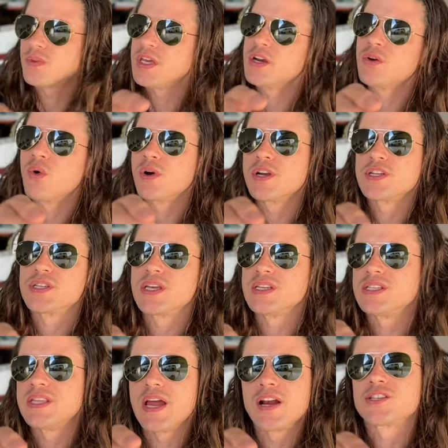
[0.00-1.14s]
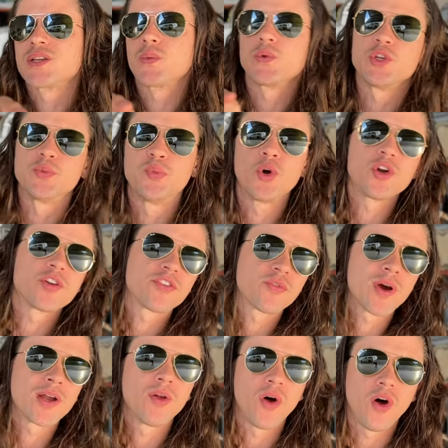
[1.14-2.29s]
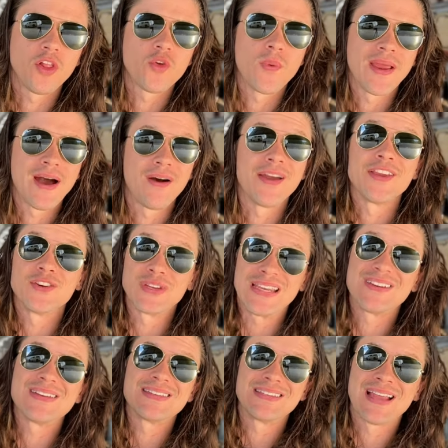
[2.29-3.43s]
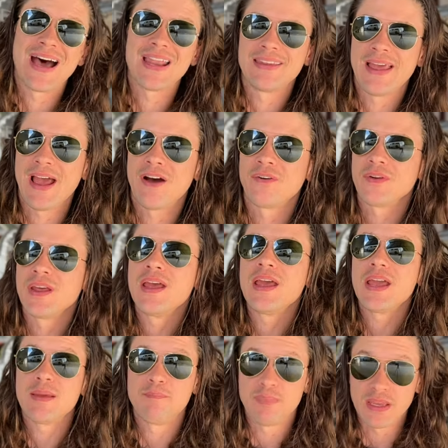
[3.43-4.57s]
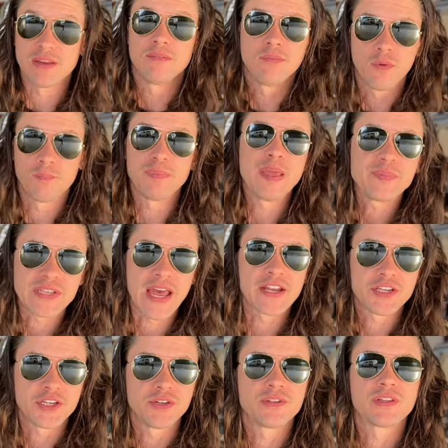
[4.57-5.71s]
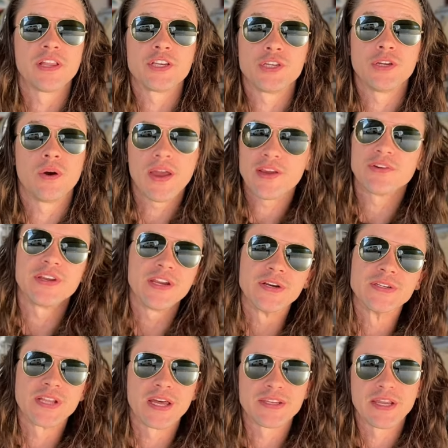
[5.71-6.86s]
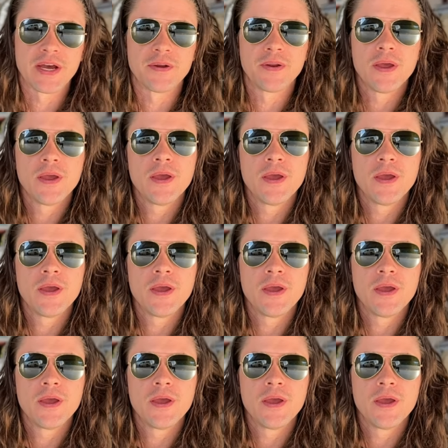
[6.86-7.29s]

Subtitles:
The gear horn is there so that when you pull your throttle all the way out and your gear is not down, it beeps at you to let you know, hey, your gear is not down.